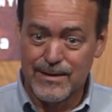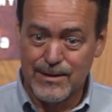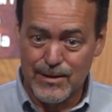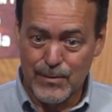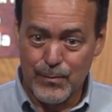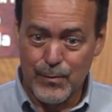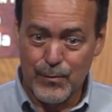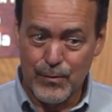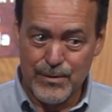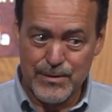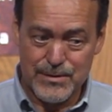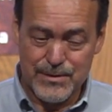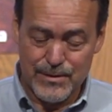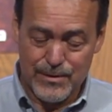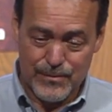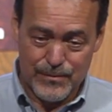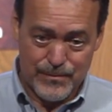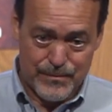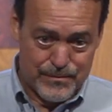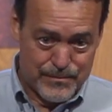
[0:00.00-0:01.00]
The boys that
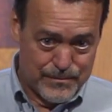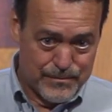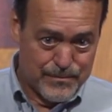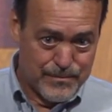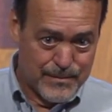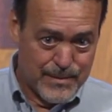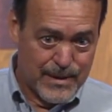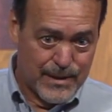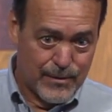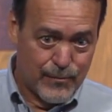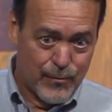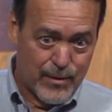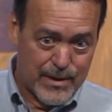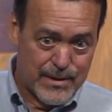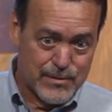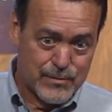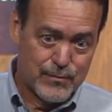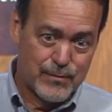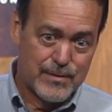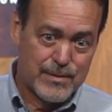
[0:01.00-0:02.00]
are being
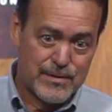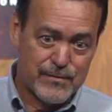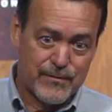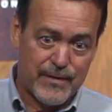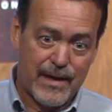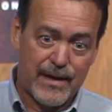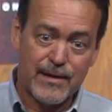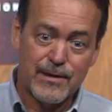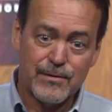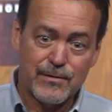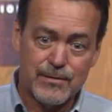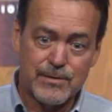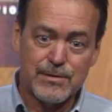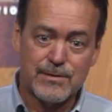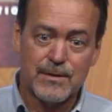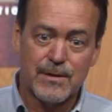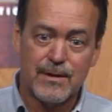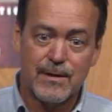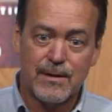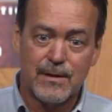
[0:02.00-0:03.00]
raised with these
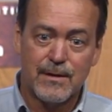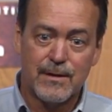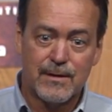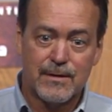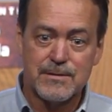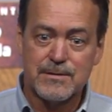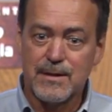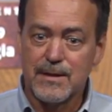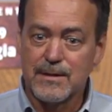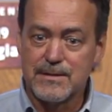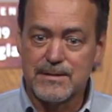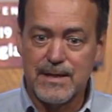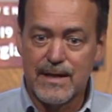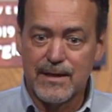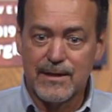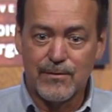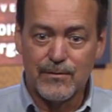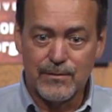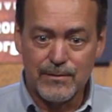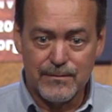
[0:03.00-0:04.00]
values, it's like
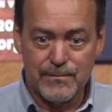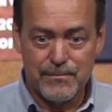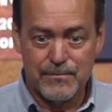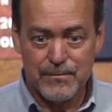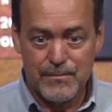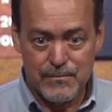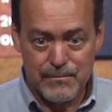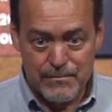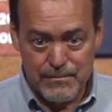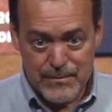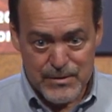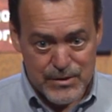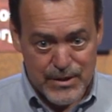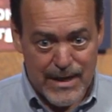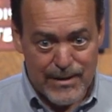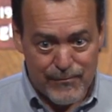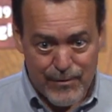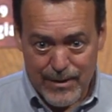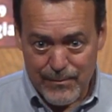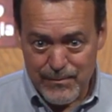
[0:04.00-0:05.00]
Daniel,
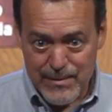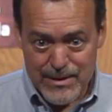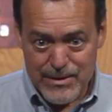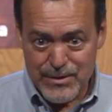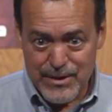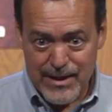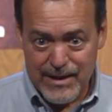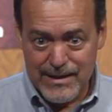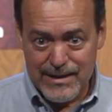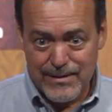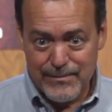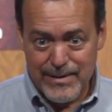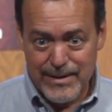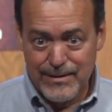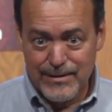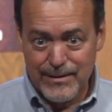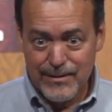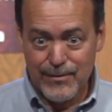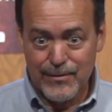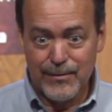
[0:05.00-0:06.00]
Shadrach, Meshach, and
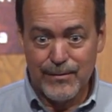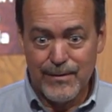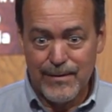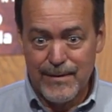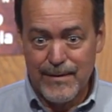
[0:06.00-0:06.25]
Abednego,